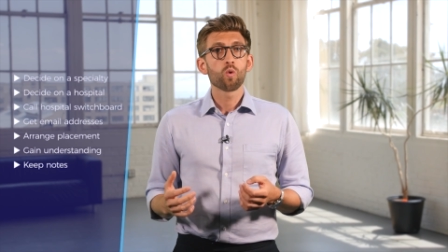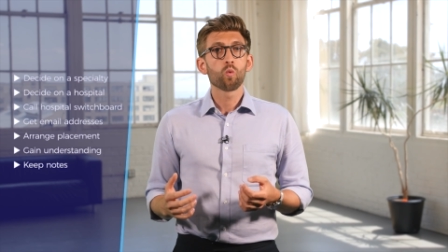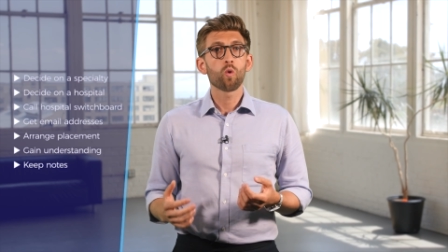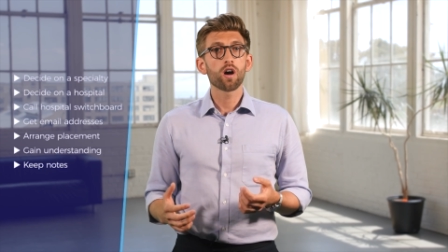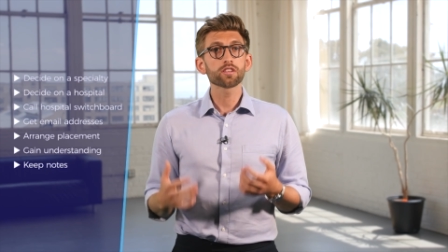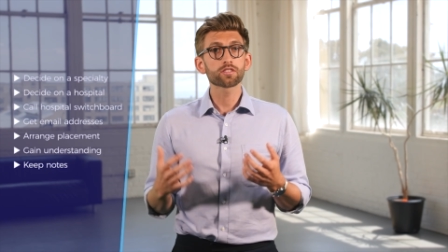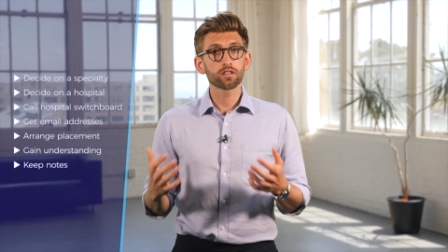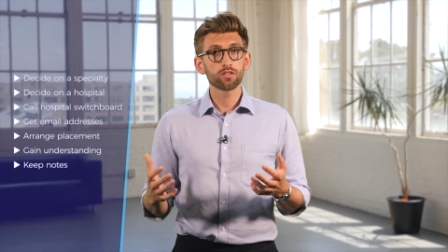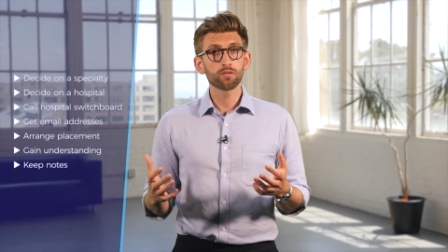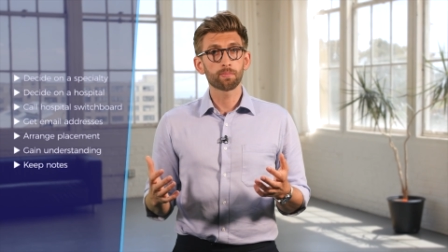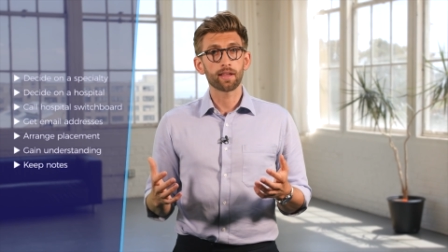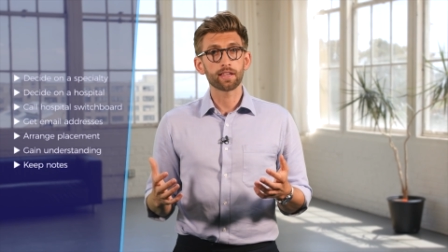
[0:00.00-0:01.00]
Whilst on
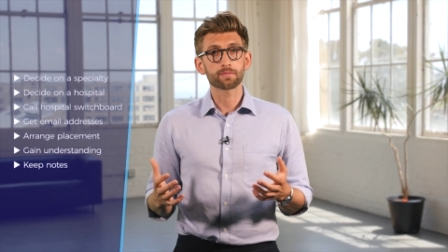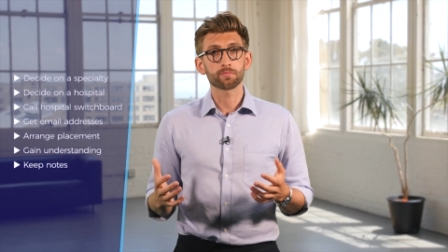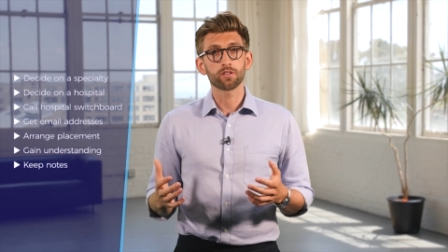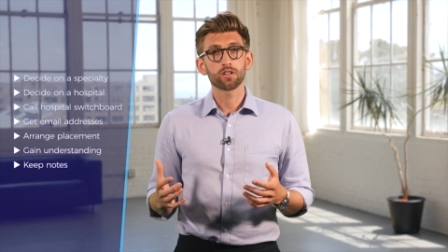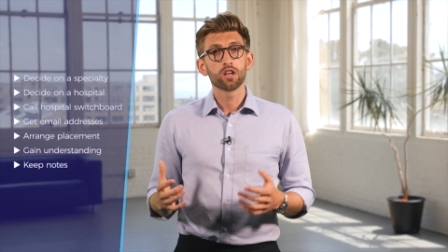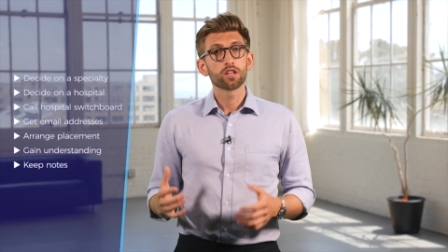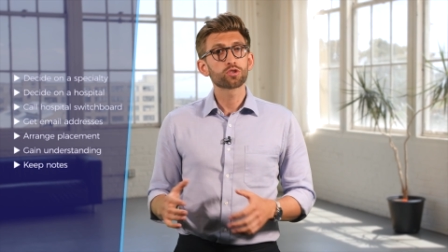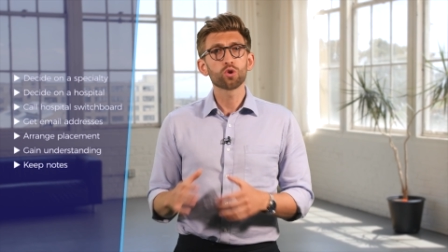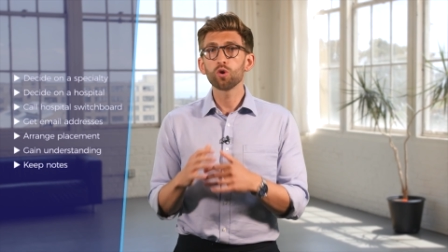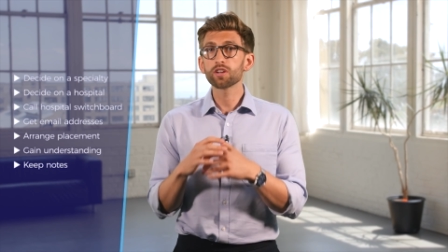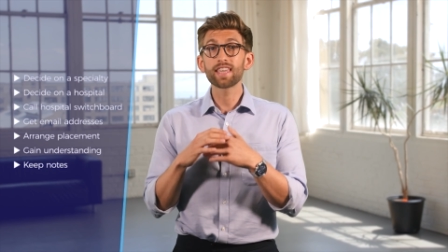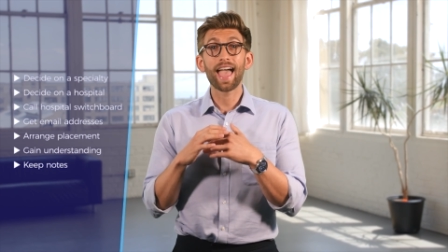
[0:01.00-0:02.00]
your placement,
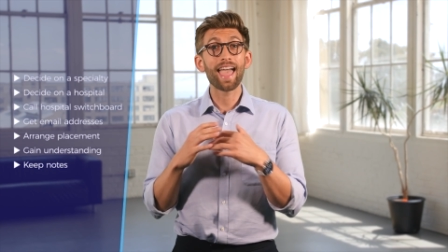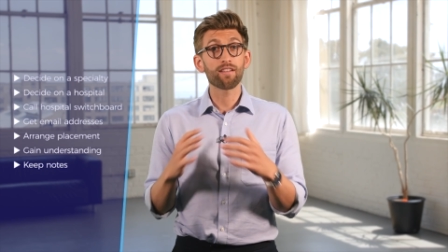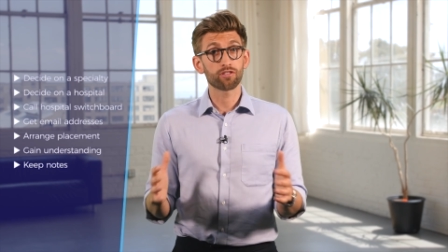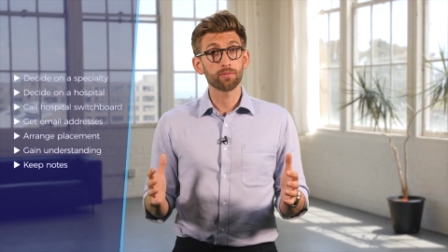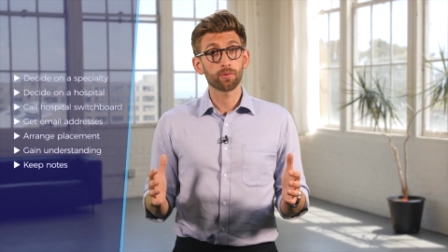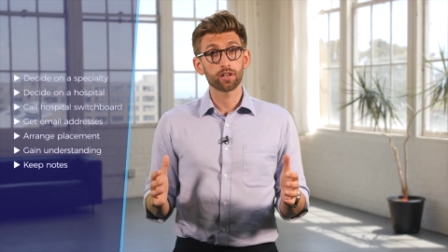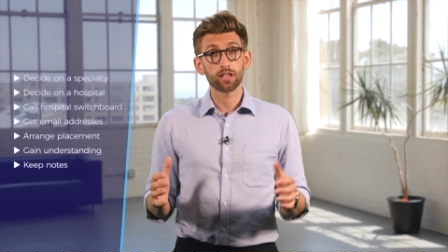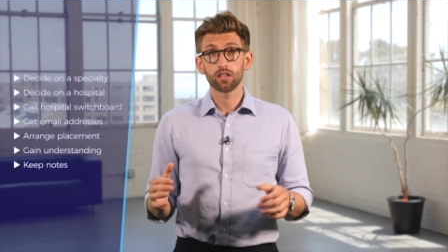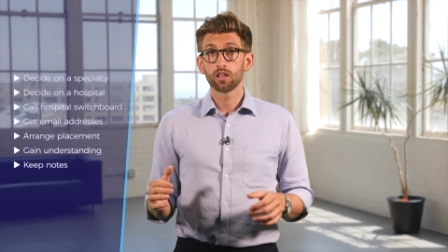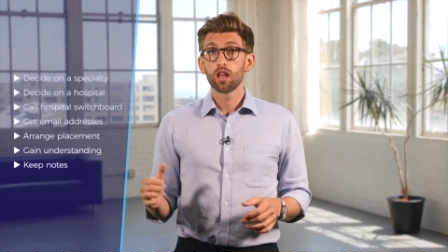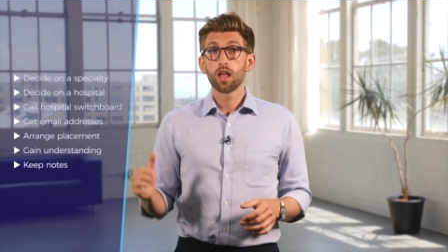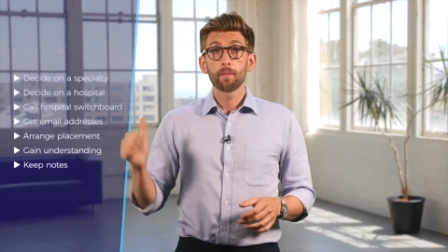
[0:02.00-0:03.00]
talk to everybody
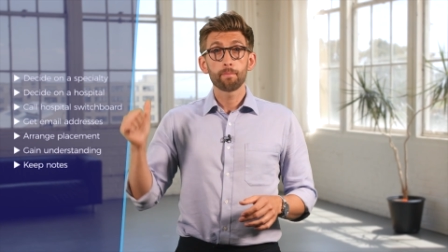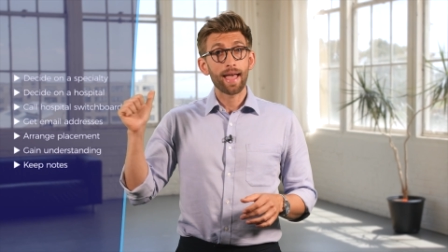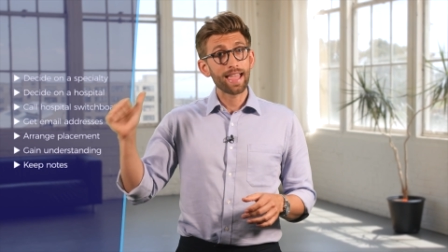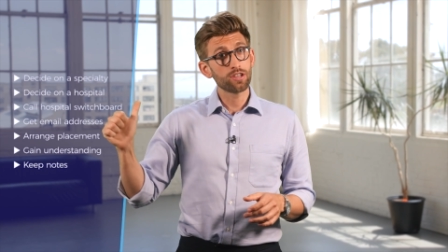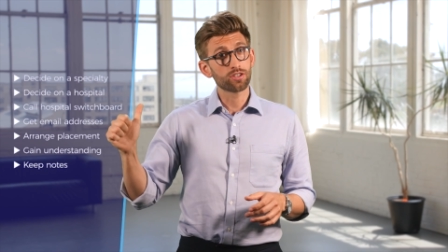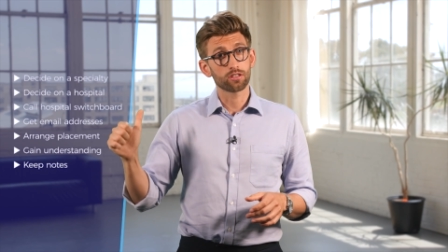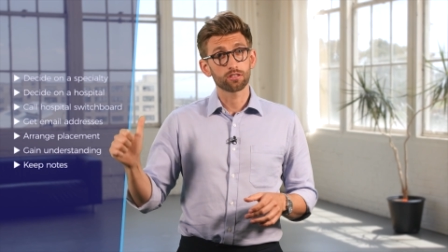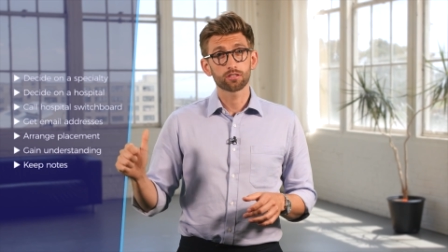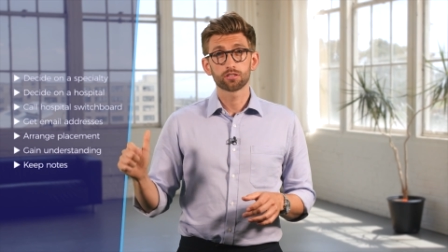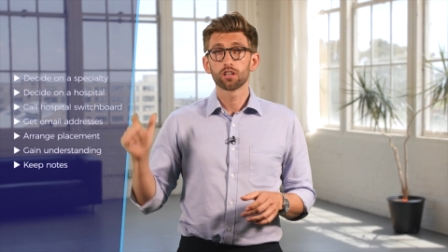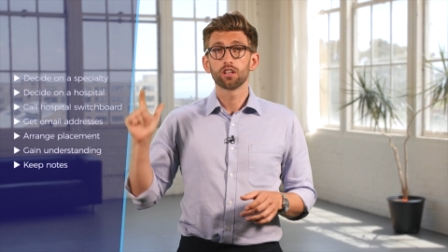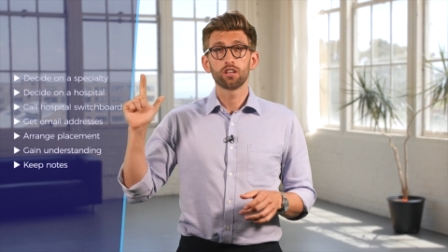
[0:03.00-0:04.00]

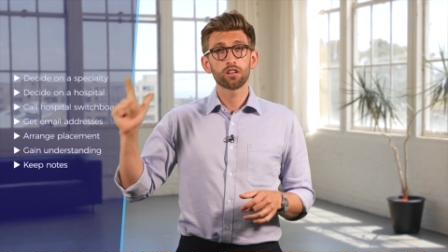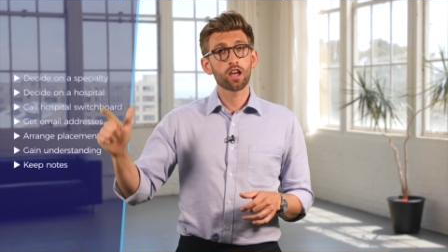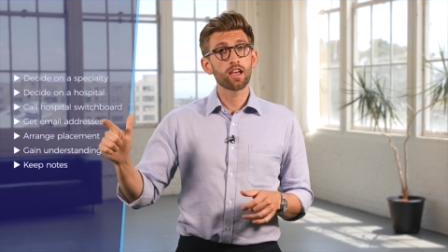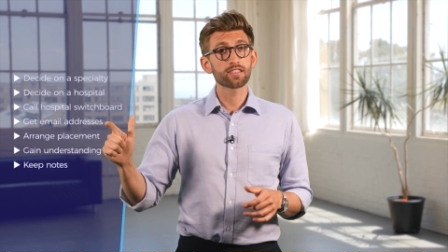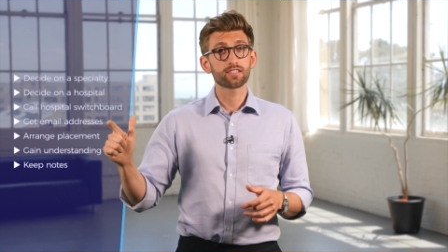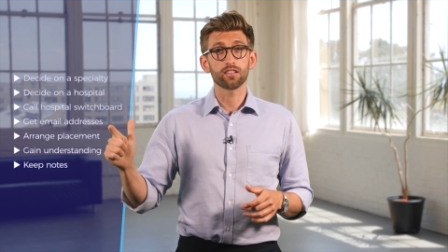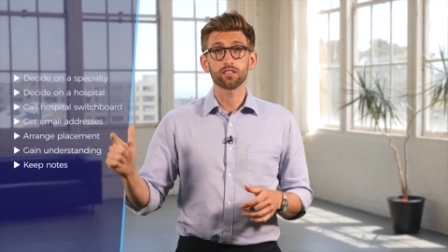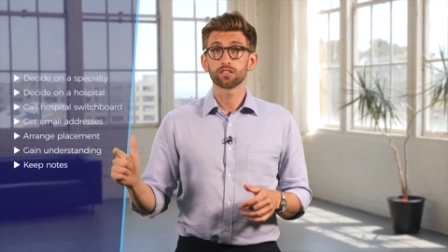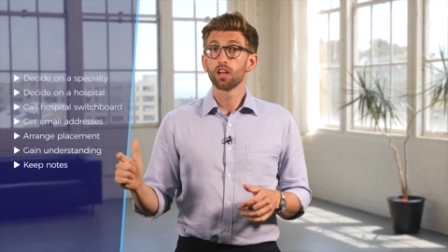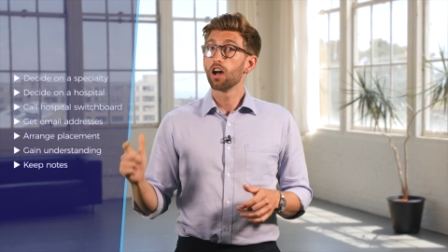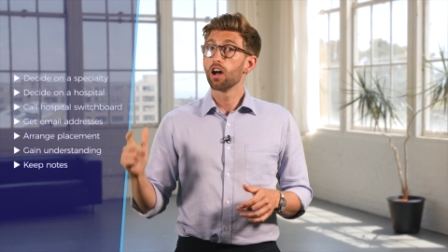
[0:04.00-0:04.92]
patients, nurses,